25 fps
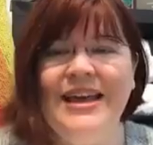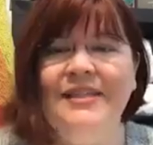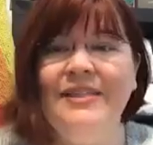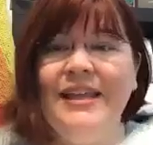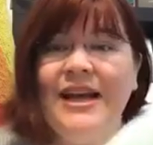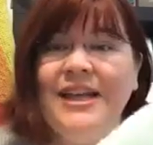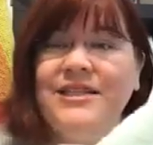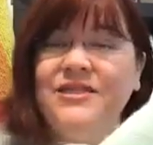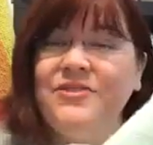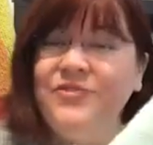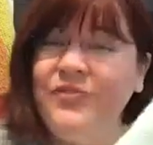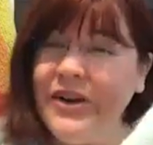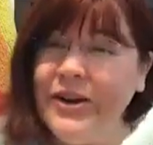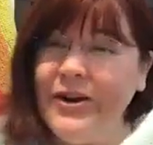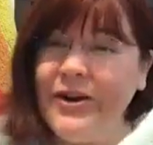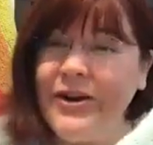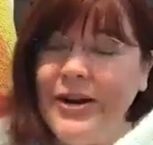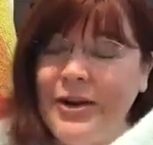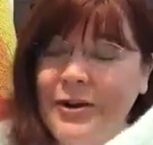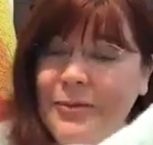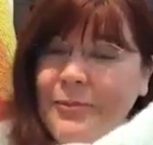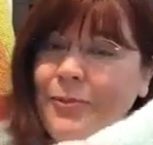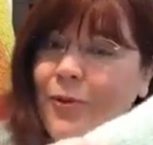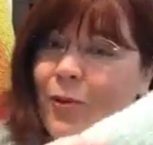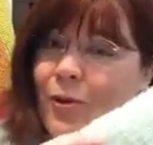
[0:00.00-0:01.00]
That's
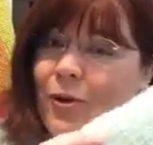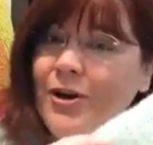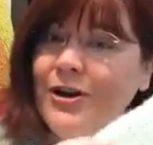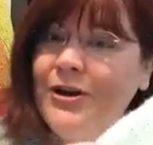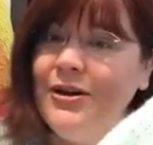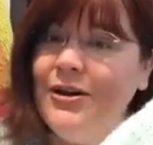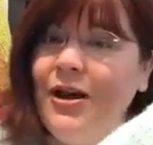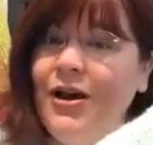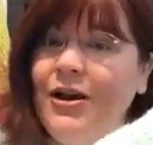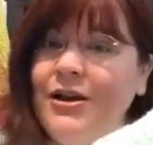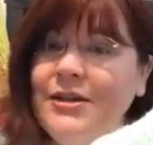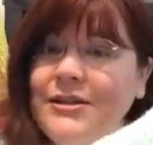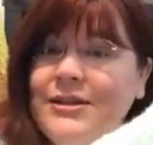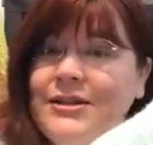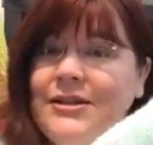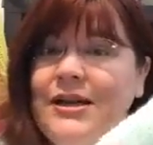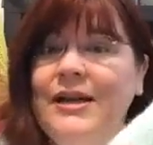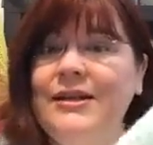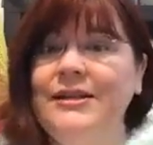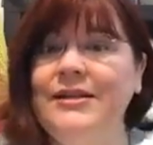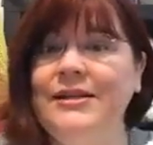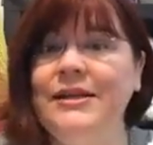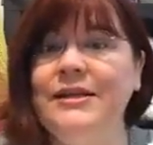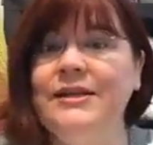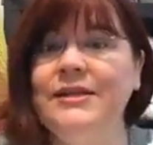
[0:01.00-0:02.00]
very important on
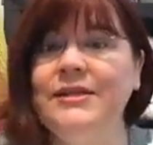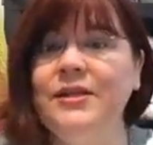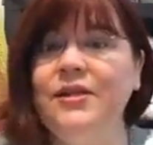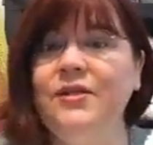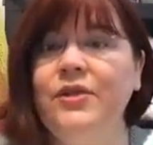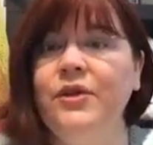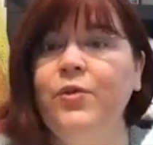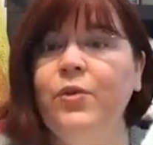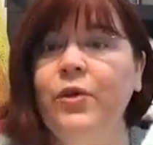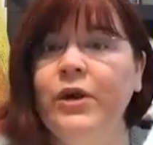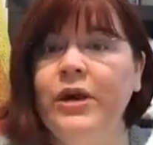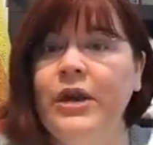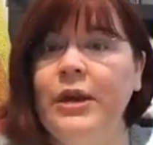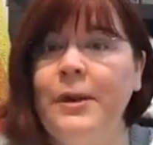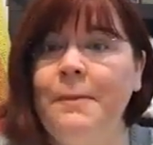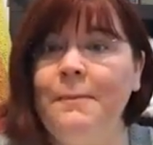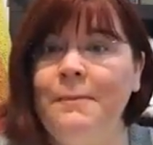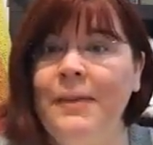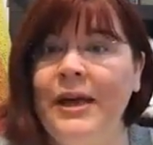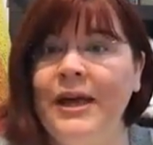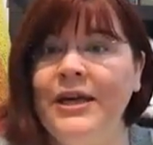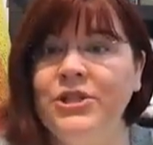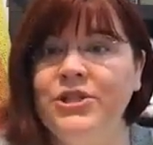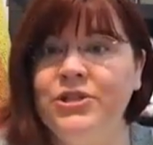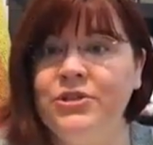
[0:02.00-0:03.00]
sizing. So then we're going to
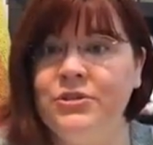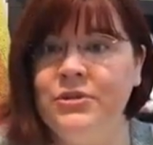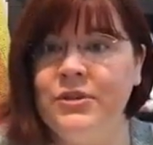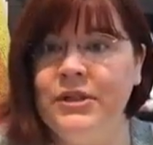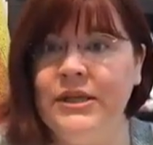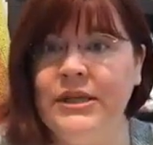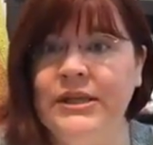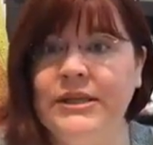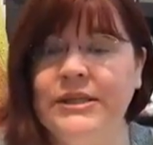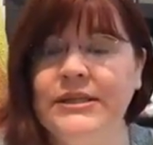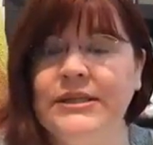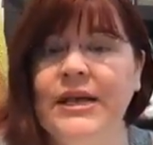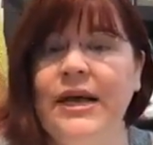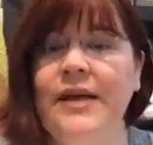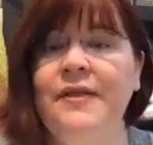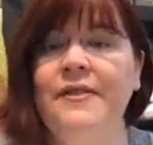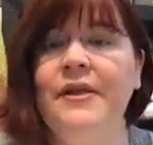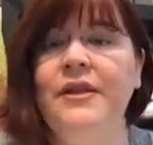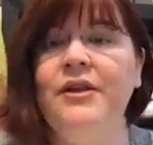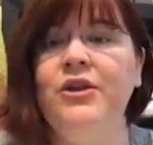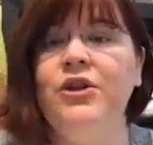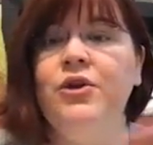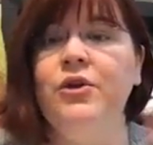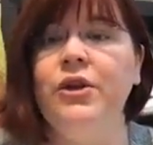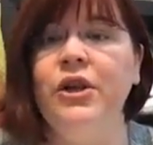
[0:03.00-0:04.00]
measure this and
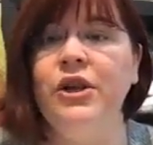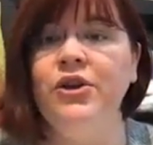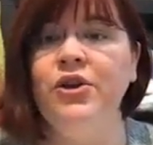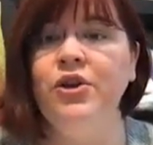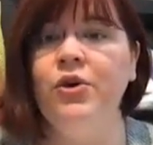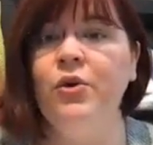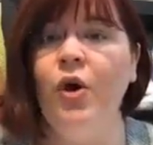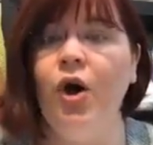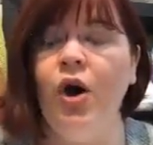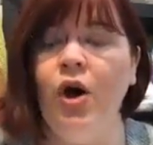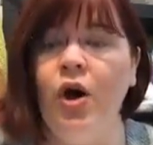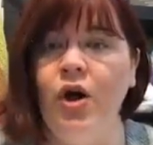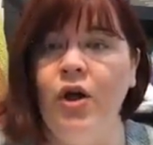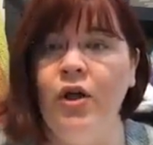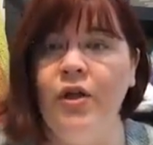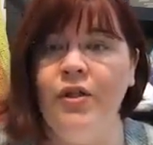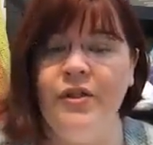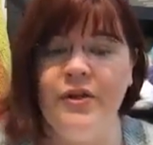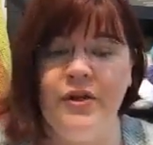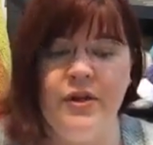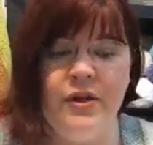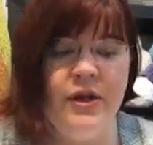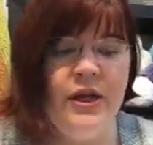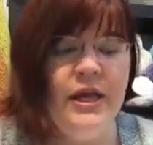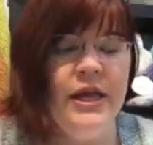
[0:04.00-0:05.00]
then you can do all
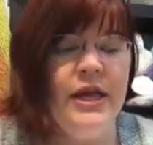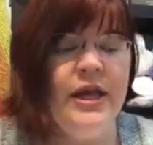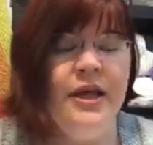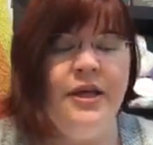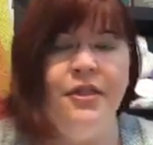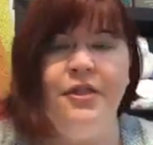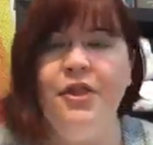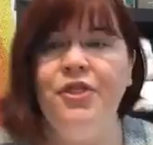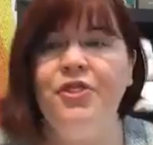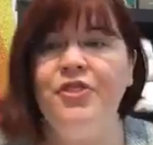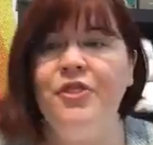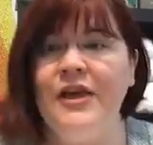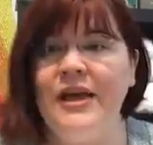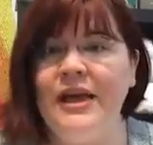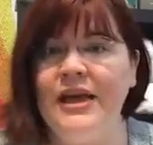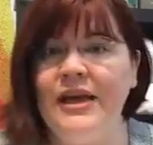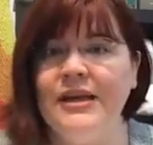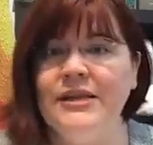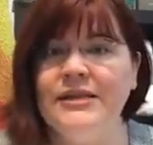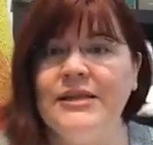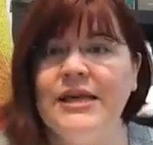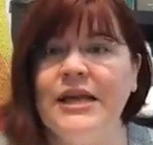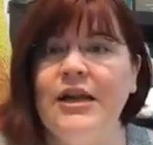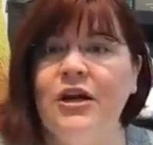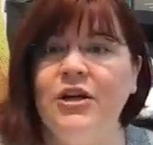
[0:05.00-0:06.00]
the, the
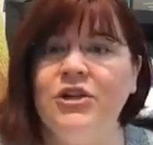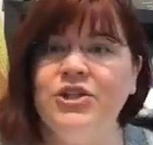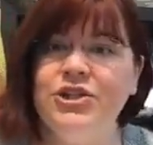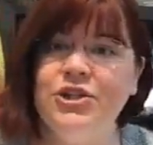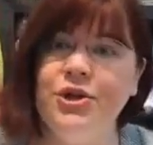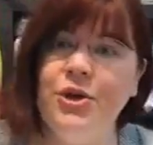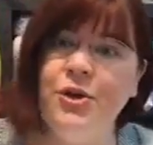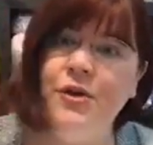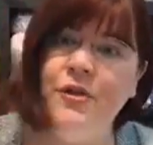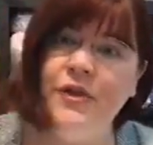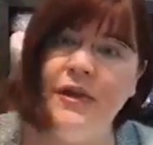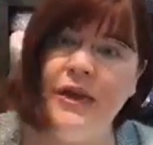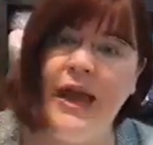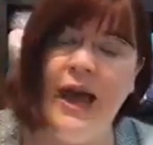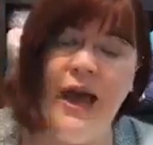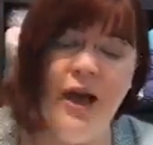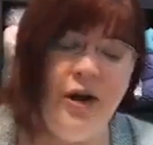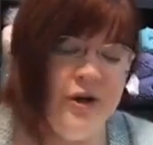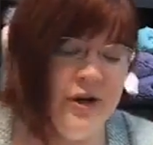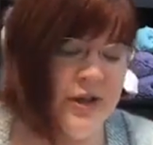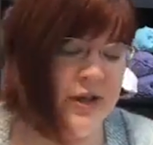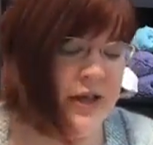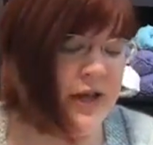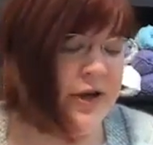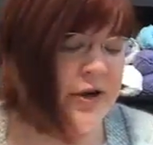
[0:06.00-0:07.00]
things and I'll show you the
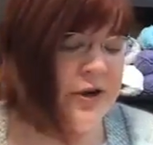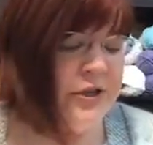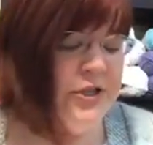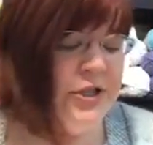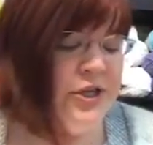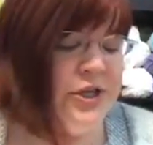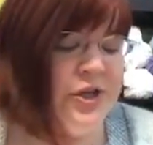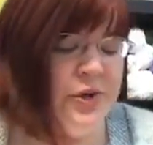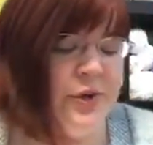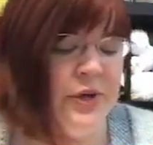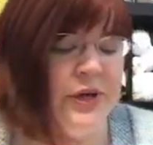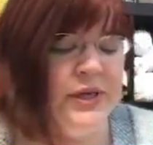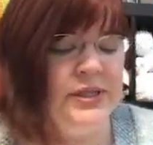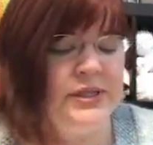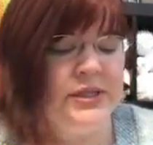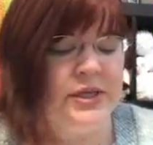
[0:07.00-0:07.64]
calculator to do it.